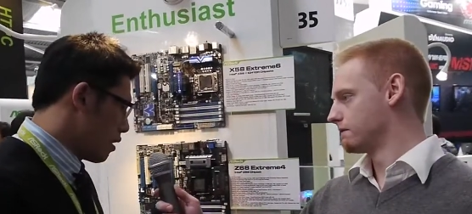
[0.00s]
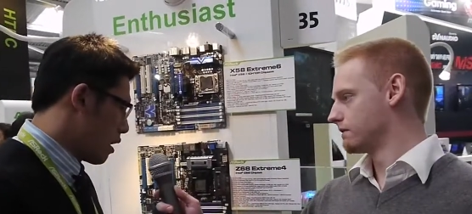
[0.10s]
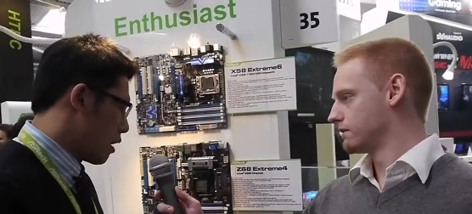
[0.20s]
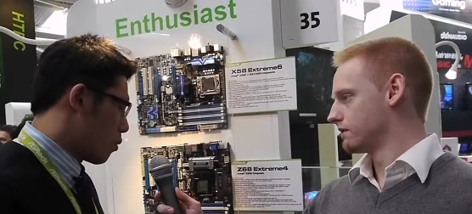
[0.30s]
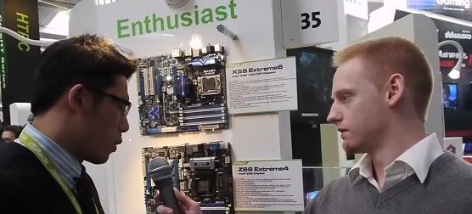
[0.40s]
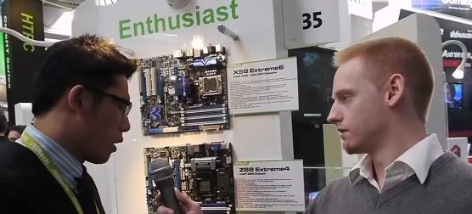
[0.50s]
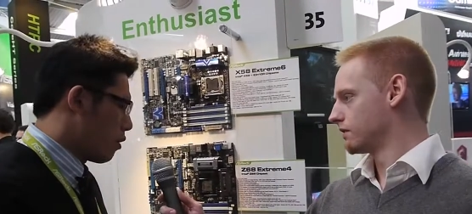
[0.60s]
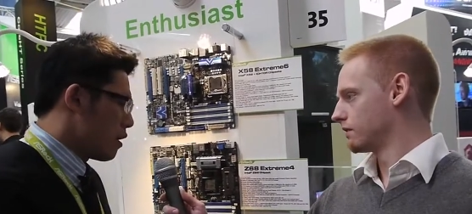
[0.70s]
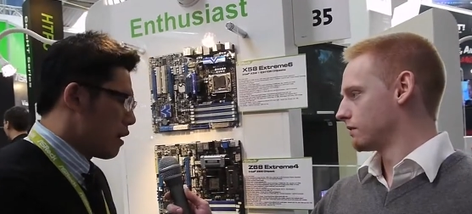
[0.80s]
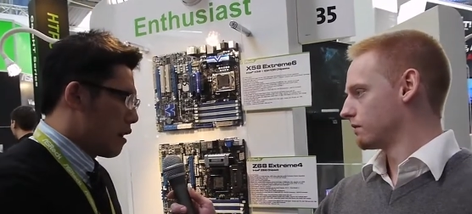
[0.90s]
Speaker 1: Uh,
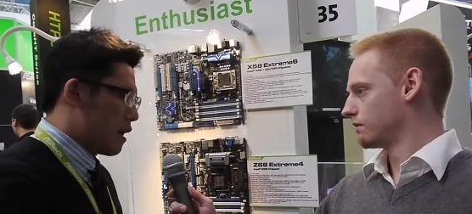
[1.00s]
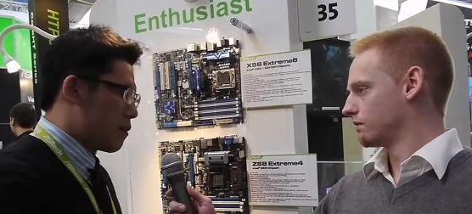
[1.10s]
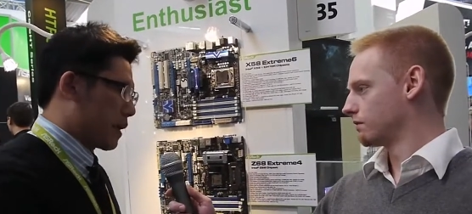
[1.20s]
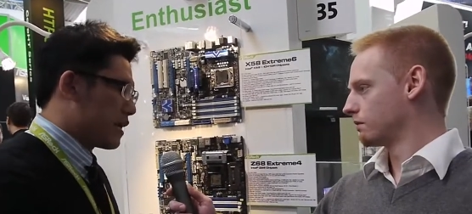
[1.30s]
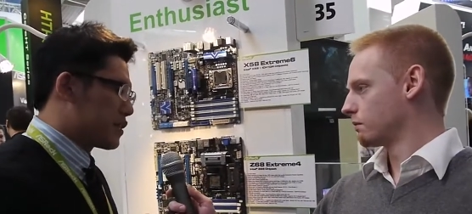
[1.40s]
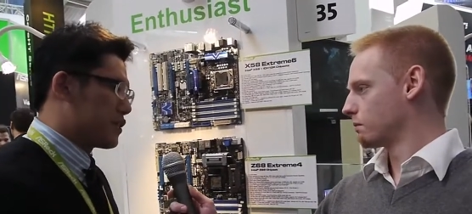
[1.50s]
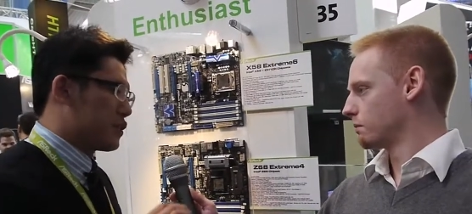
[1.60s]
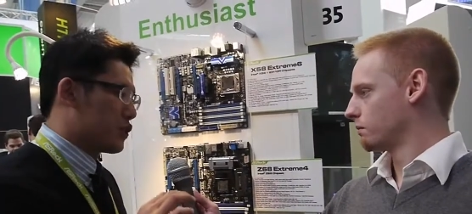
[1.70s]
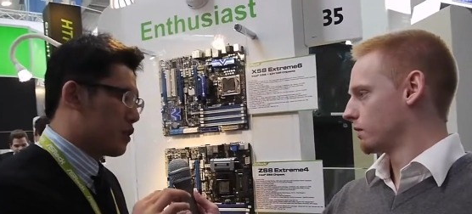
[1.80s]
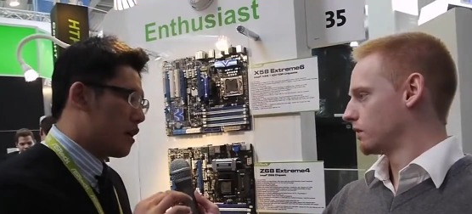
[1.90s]
well. Uh,
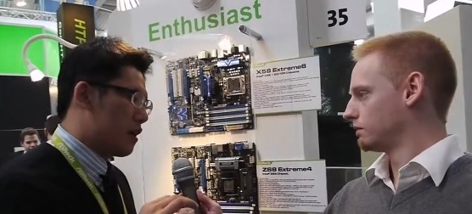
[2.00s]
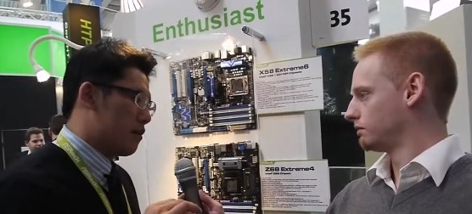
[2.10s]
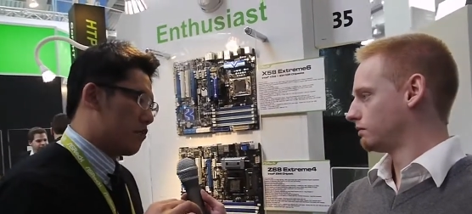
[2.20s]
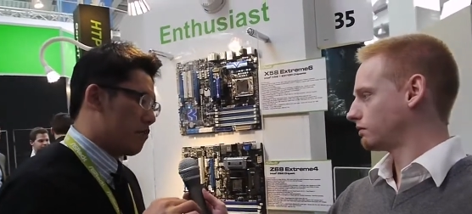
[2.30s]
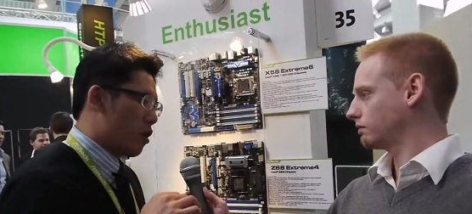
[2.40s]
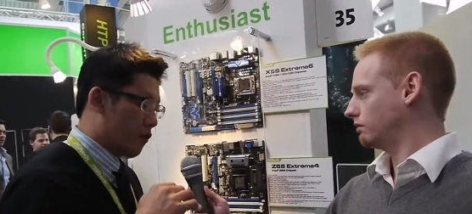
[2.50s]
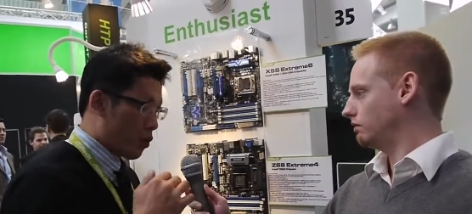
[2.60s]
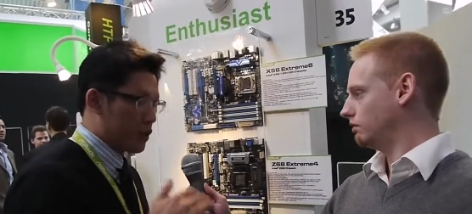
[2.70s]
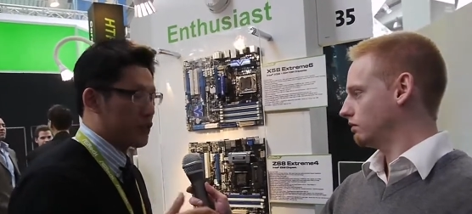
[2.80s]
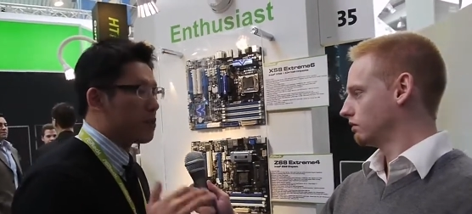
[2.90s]
because, um, of
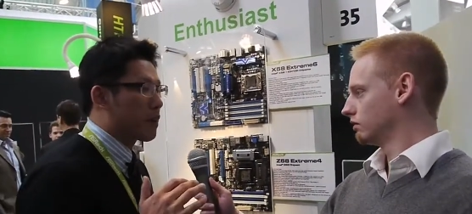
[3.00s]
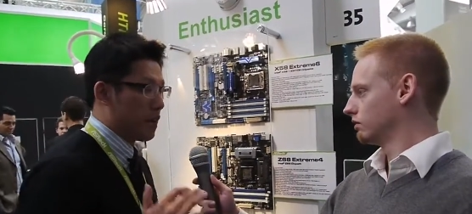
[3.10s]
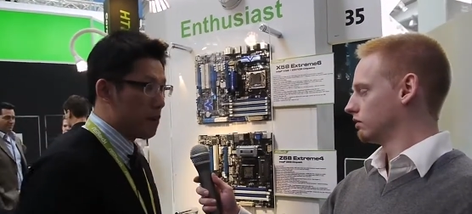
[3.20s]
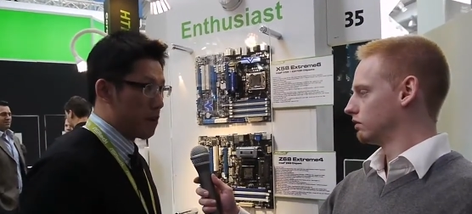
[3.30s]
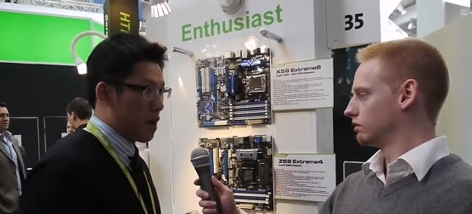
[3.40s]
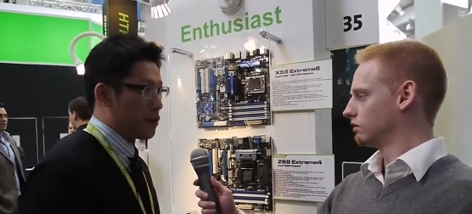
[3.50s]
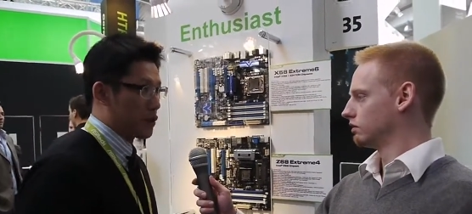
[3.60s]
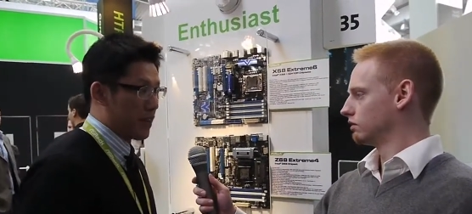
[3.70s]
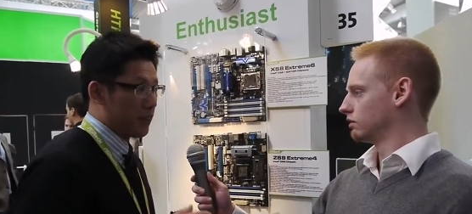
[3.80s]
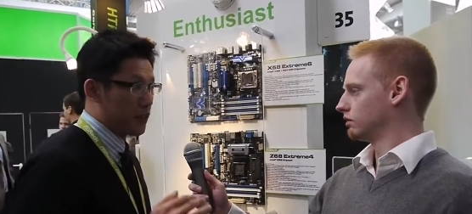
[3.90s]
course, some gaming
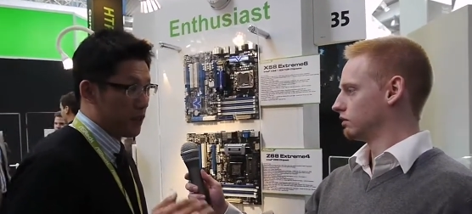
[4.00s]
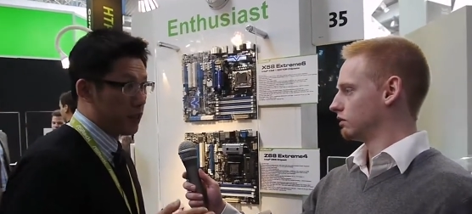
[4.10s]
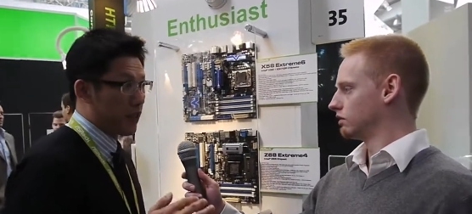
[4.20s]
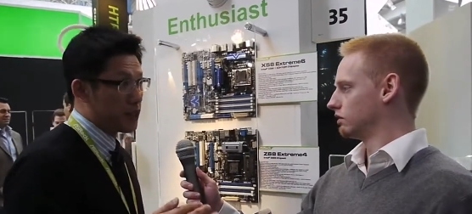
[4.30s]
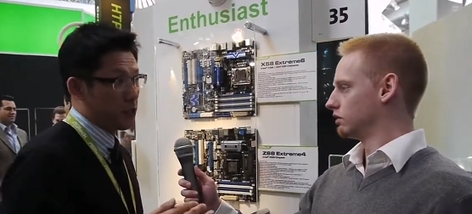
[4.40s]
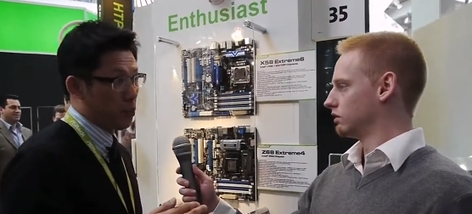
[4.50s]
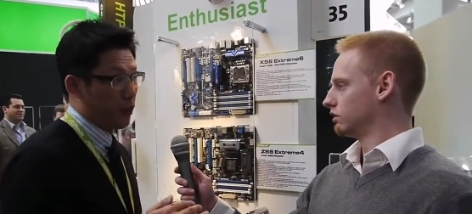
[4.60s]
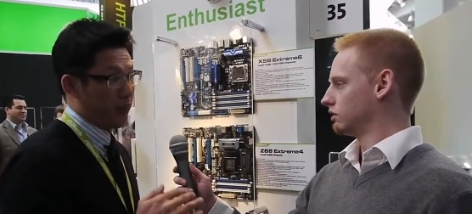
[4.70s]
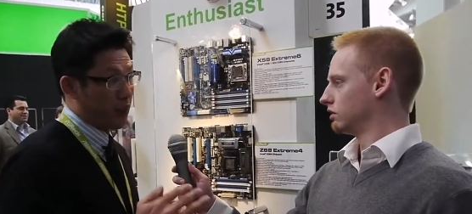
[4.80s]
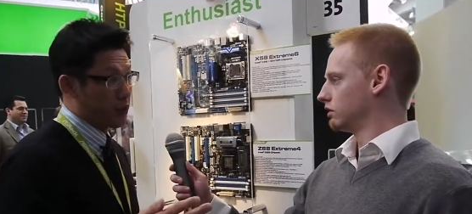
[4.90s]
mouse can can
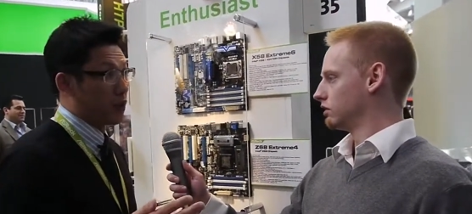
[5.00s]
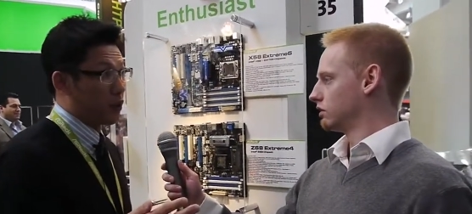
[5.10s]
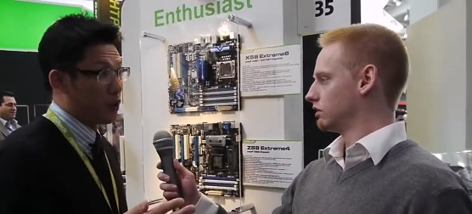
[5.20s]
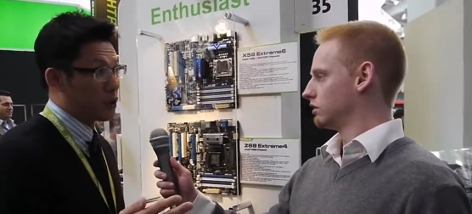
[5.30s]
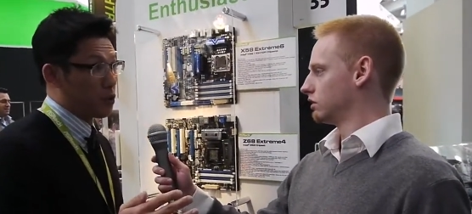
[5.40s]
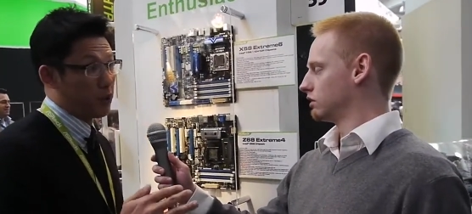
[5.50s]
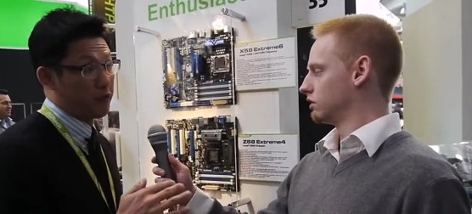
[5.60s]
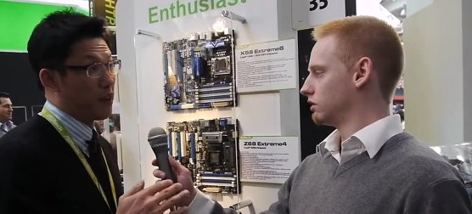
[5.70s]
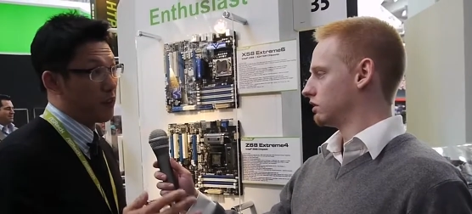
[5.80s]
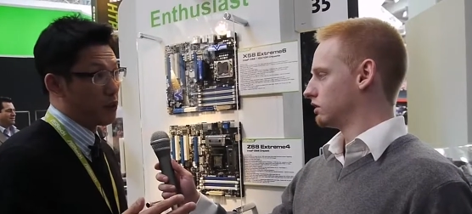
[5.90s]
support one thousand hertz or
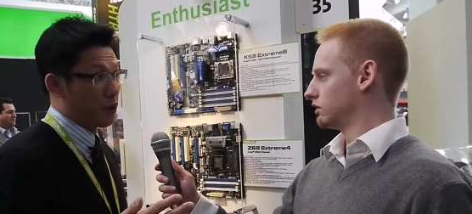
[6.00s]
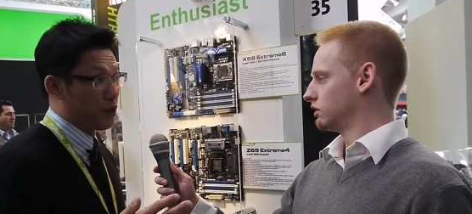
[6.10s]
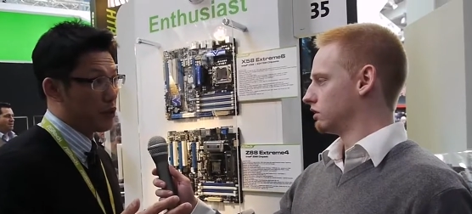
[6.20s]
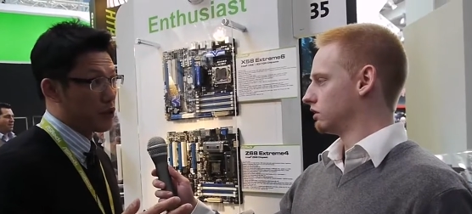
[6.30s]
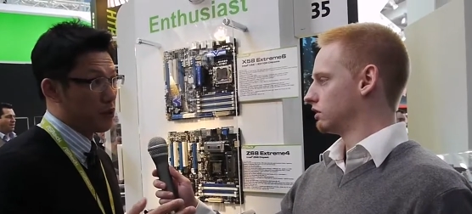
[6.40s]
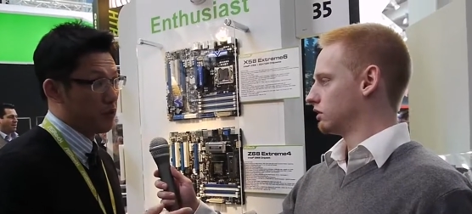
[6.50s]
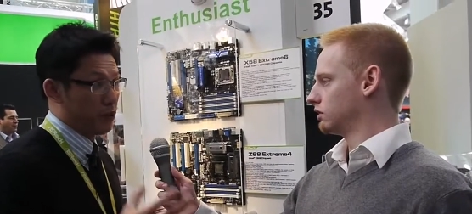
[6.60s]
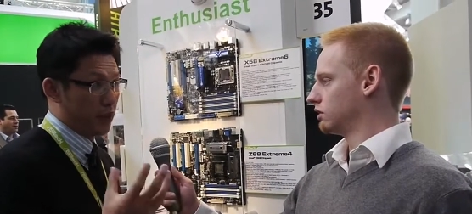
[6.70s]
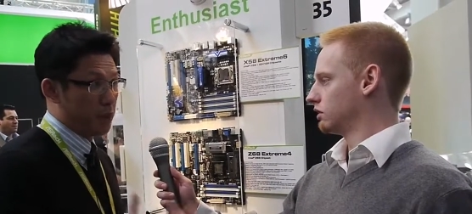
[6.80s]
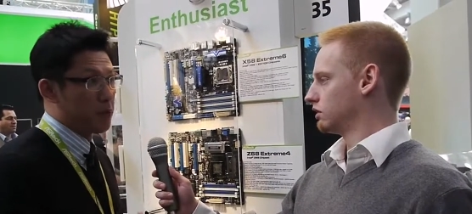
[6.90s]
five hundred hertz
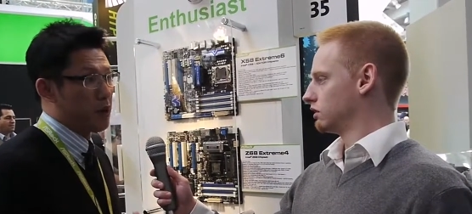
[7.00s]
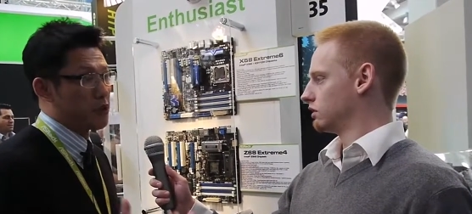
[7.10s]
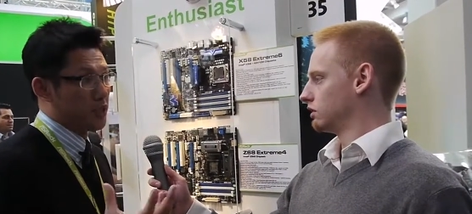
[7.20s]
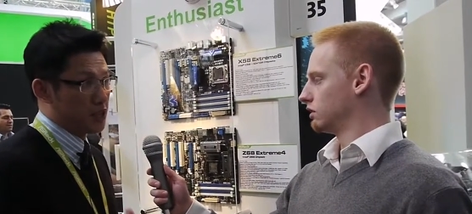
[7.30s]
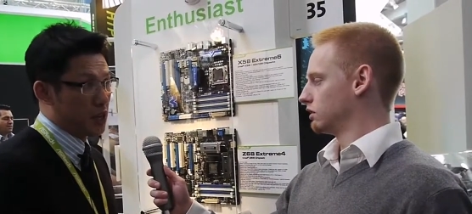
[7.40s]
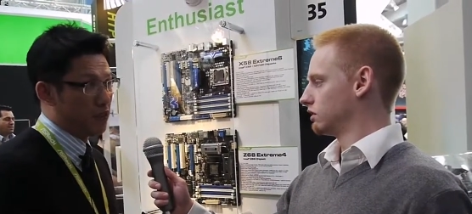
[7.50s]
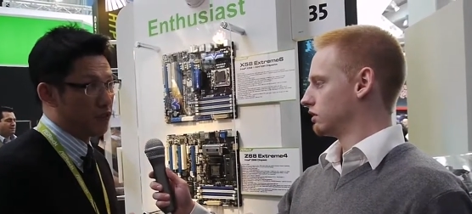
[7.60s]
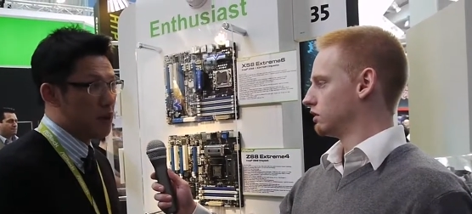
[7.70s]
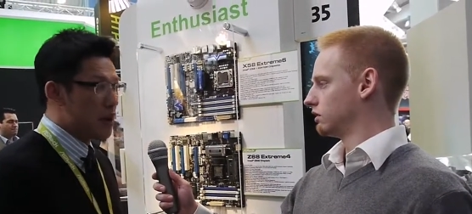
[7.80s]
for the gaming mouse itself.